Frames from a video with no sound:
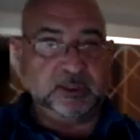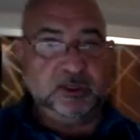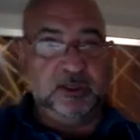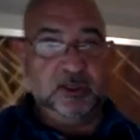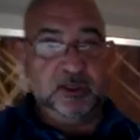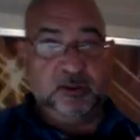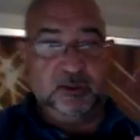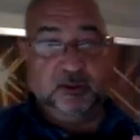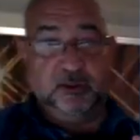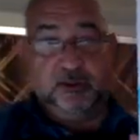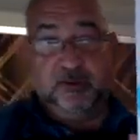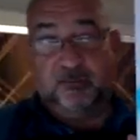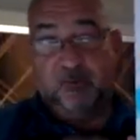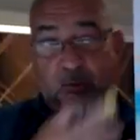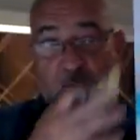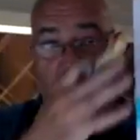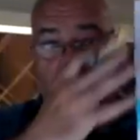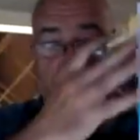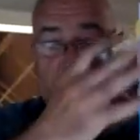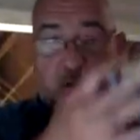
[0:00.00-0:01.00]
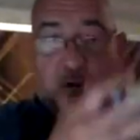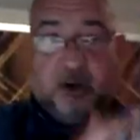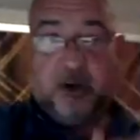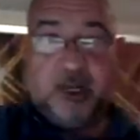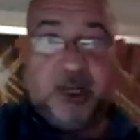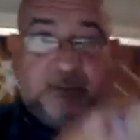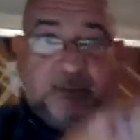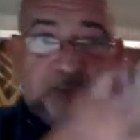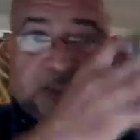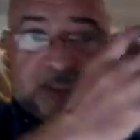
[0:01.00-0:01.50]
So is everyone caught
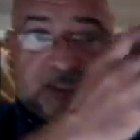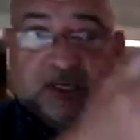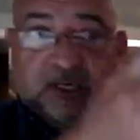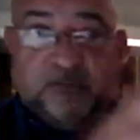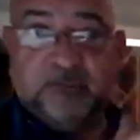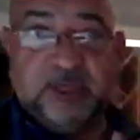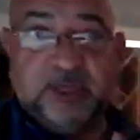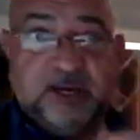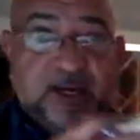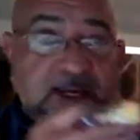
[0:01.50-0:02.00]
up to something like